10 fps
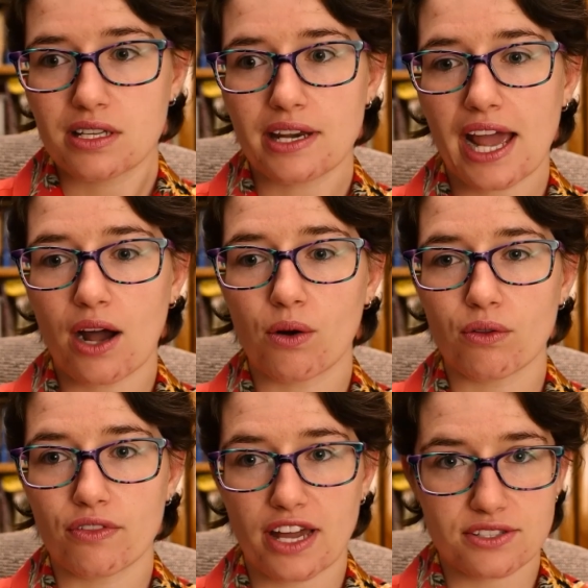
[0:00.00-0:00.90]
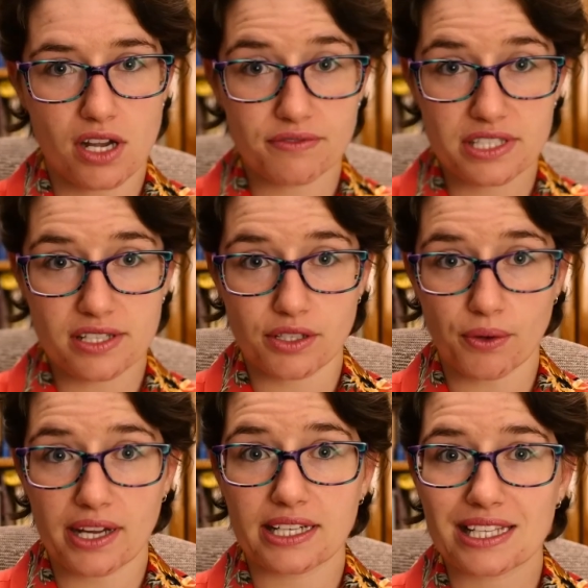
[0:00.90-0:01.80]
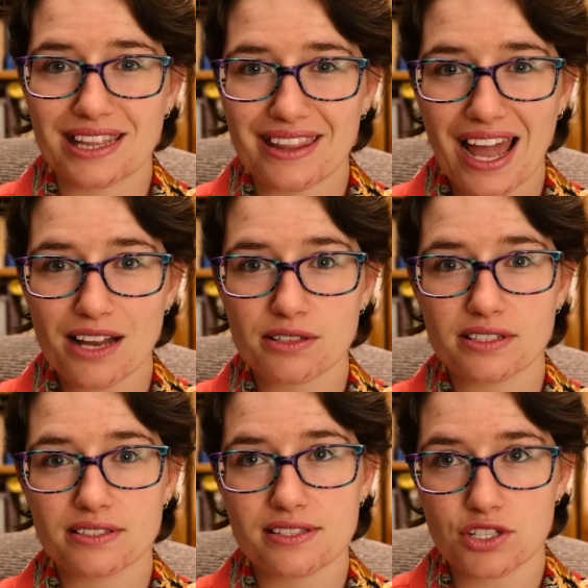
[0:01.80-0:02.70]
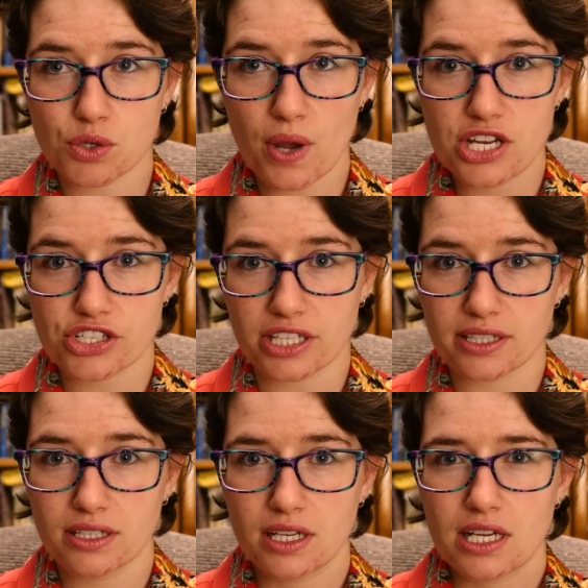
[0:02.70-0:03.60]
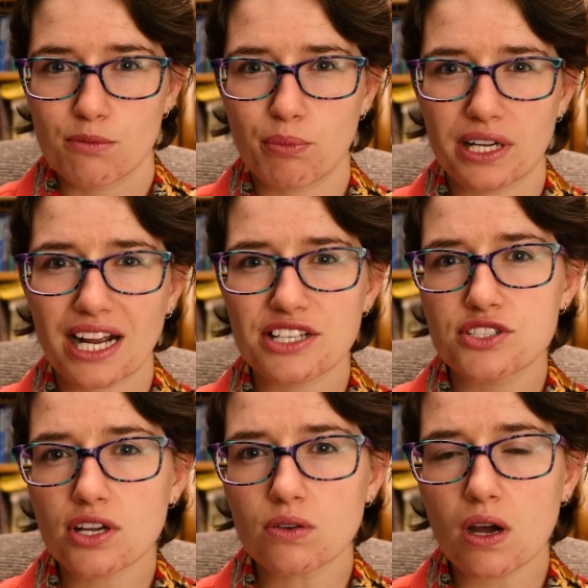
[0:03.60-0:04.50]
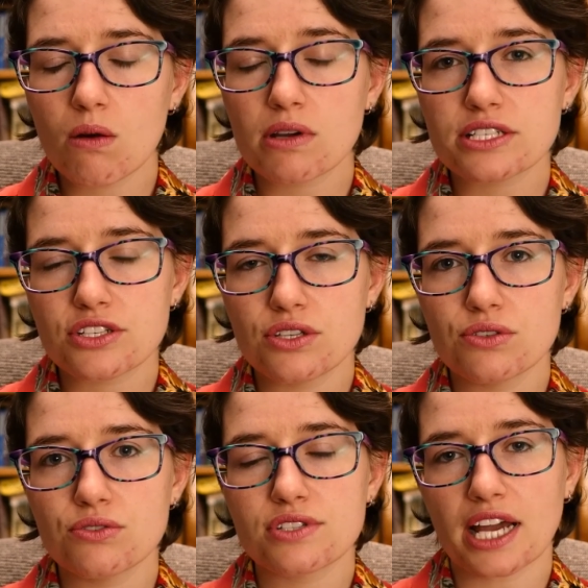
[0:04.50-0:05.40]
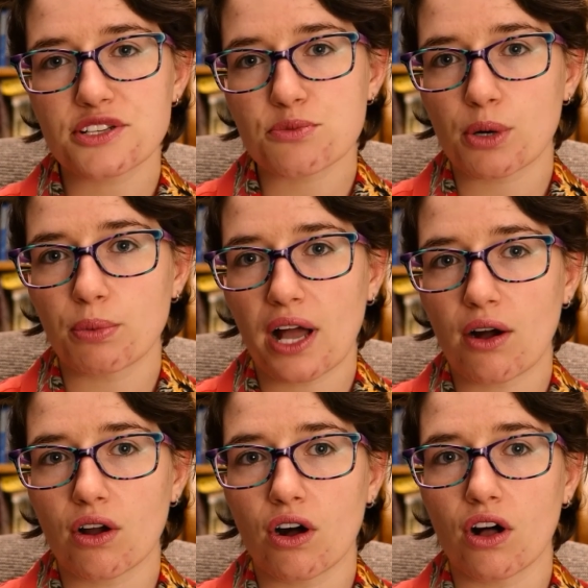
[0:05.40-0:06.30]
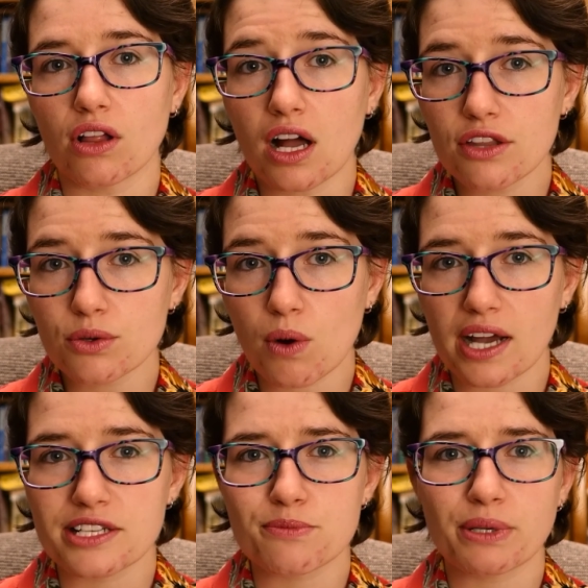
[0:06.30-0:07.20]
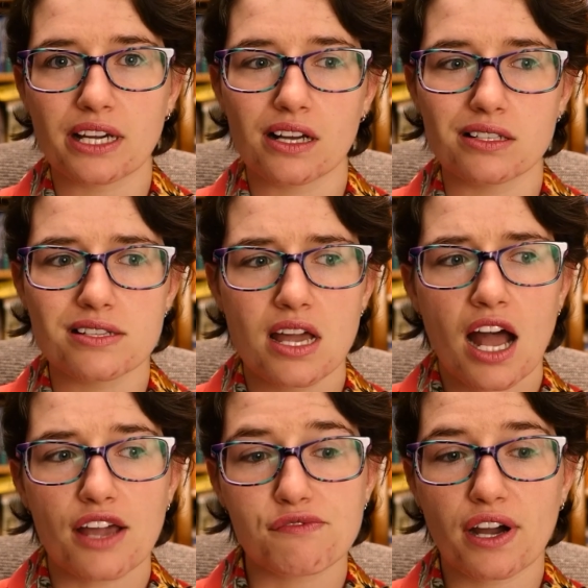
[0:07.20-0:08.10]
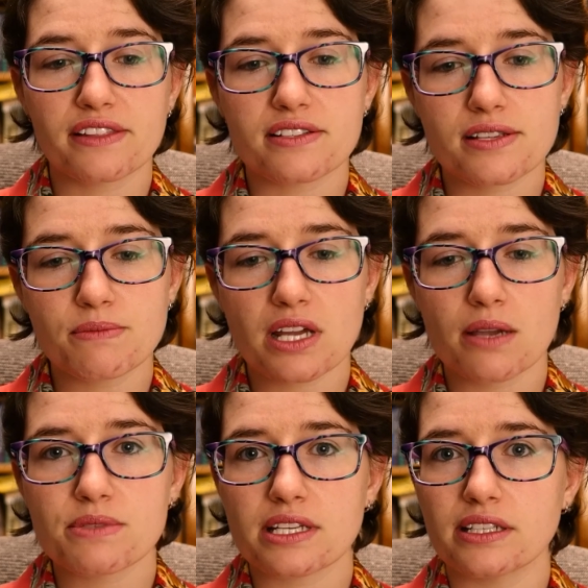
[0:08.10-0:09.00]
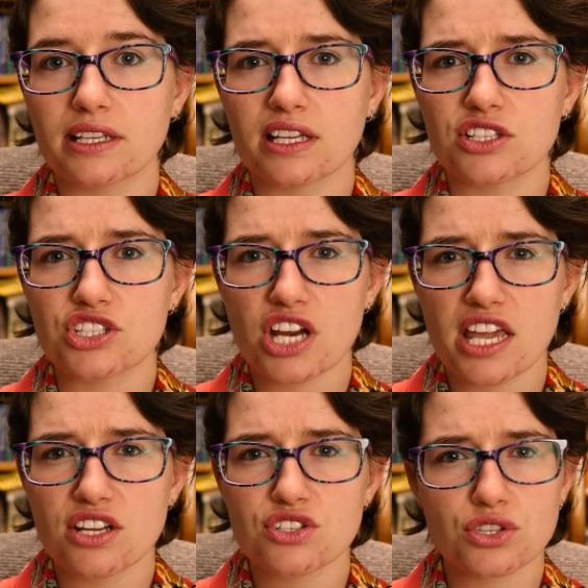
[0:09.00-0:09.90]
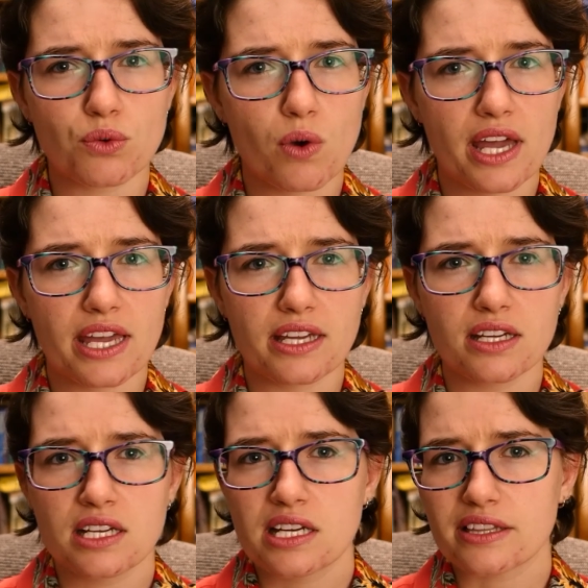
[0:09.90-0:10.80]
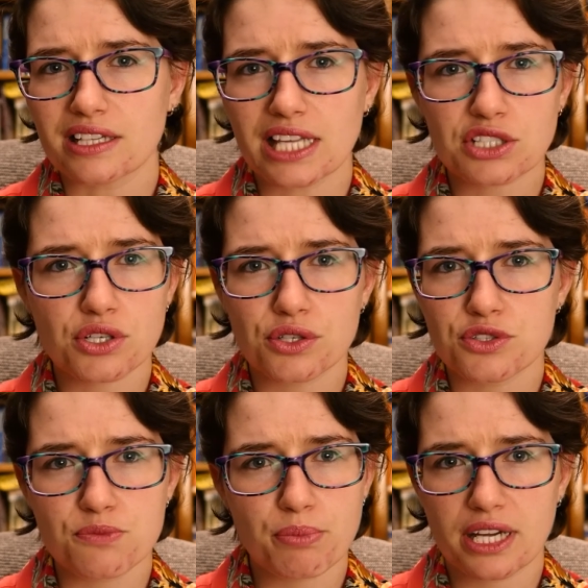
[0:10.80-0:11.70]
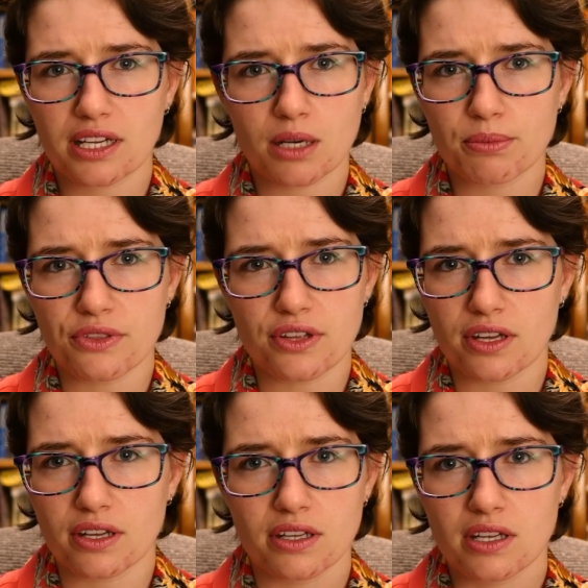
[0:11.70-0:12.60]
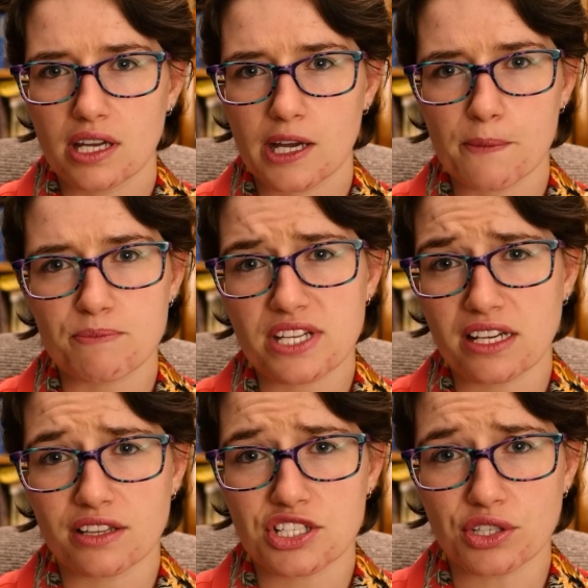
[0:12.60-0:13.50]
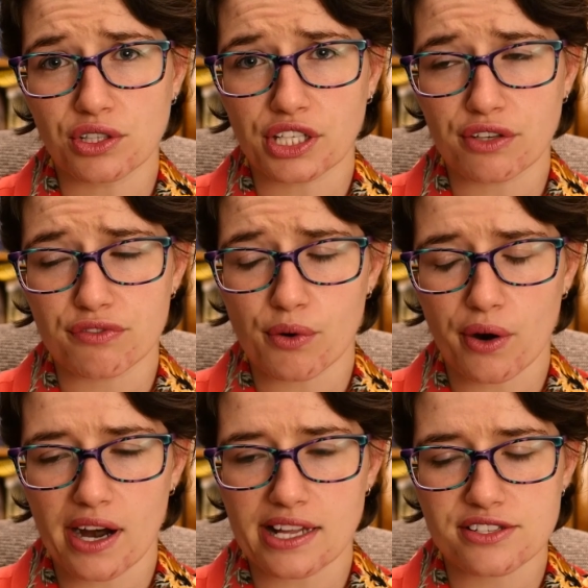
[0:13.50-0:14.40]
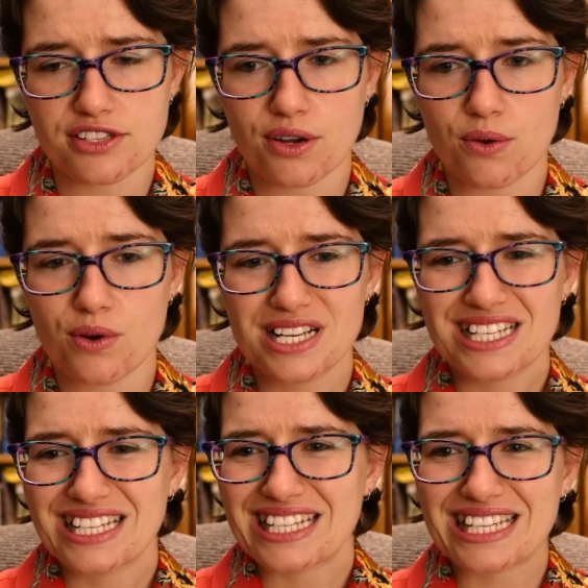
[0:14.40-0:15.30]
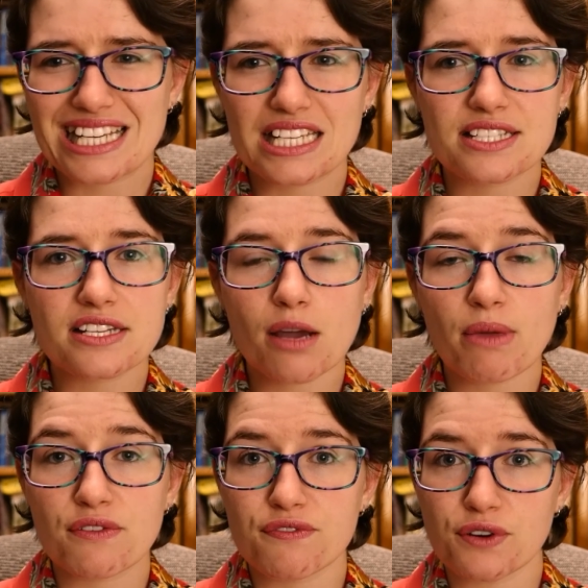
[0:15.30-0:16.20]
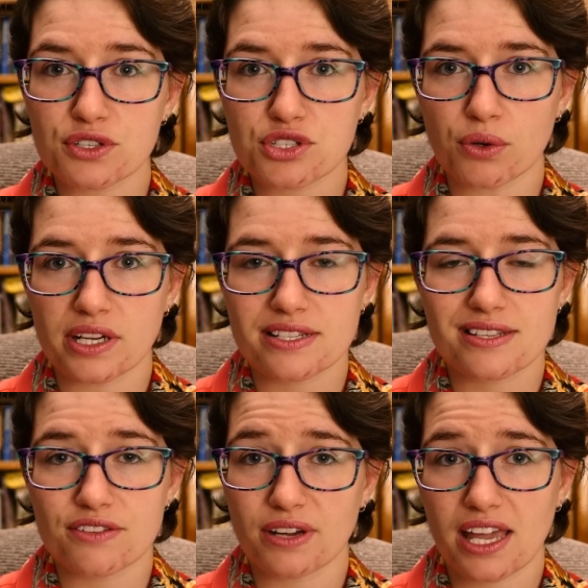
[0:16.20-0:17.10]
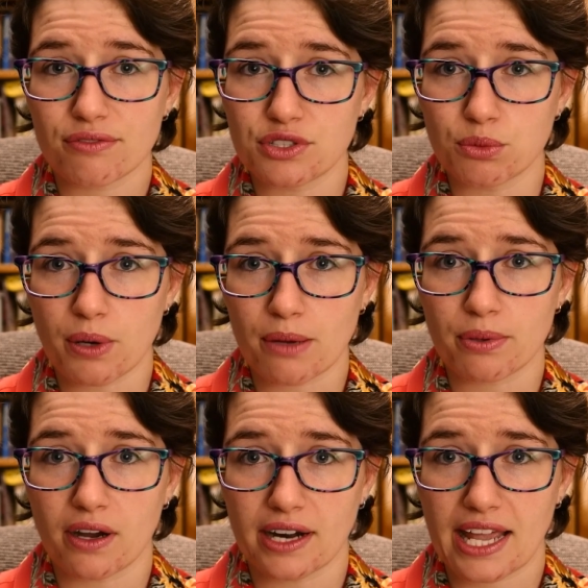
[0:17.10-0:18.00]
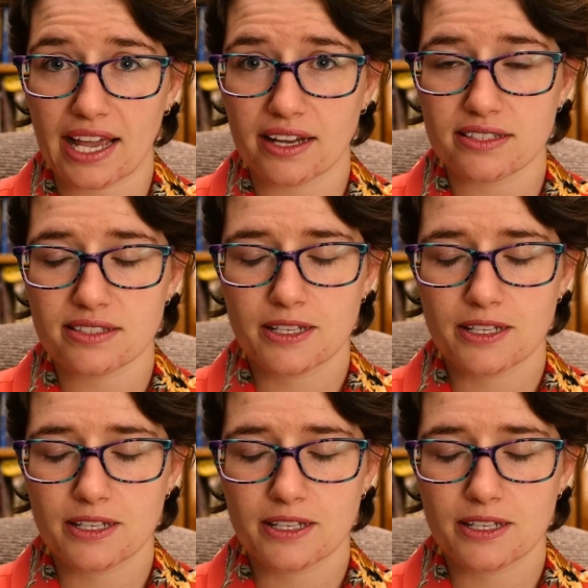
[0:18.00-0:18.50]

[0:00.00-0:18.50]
Now, that's obviously great in that situation, but I don't always use isopropyl alcohol otherwise because I find that sometimes it can change the way the electrodes pick up the data that you're looking for, and so it's not my first choice if I have NuPrep on hand.